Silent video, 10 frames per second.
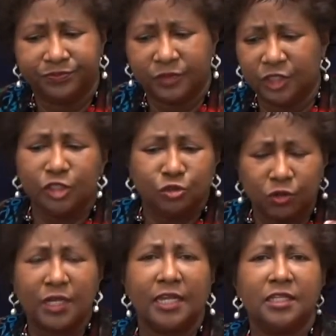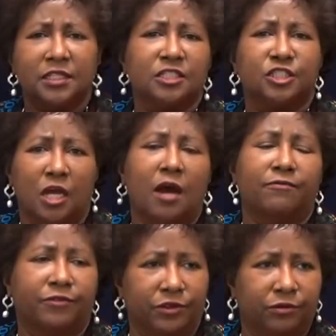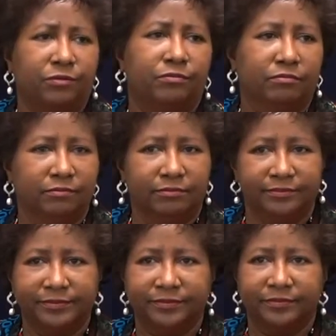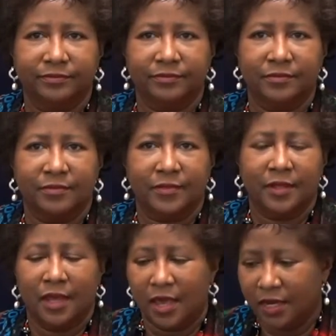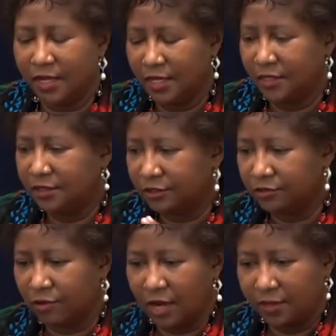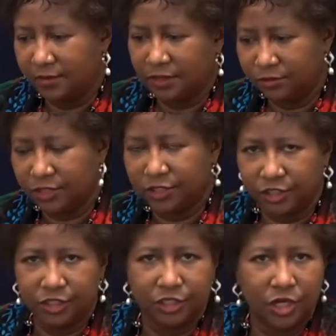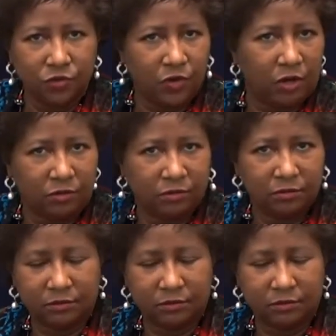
Just created this job for you. And he described it. It was a CTO role.